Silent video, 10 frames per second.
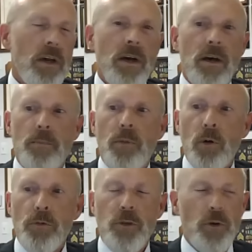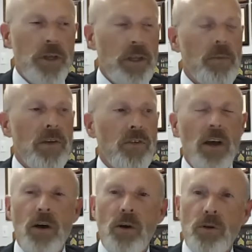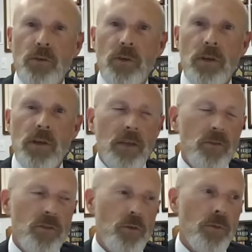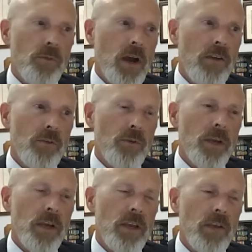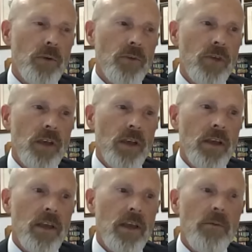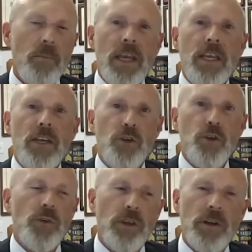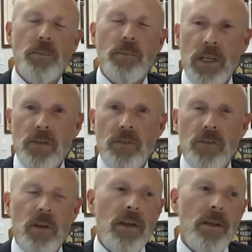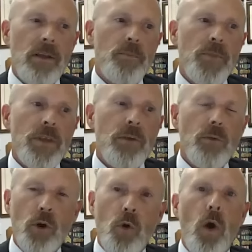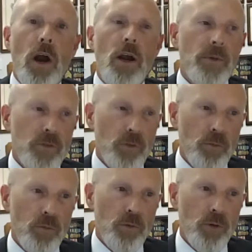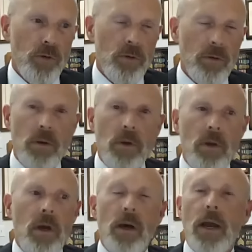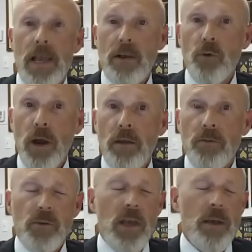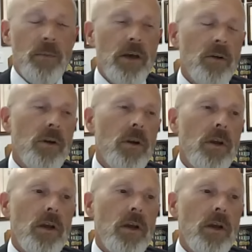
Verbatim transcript: uh, both doing them myself and as a supervisory AUSA, making sure that it meets the requirements of Bruton uh, and Gray for that matter.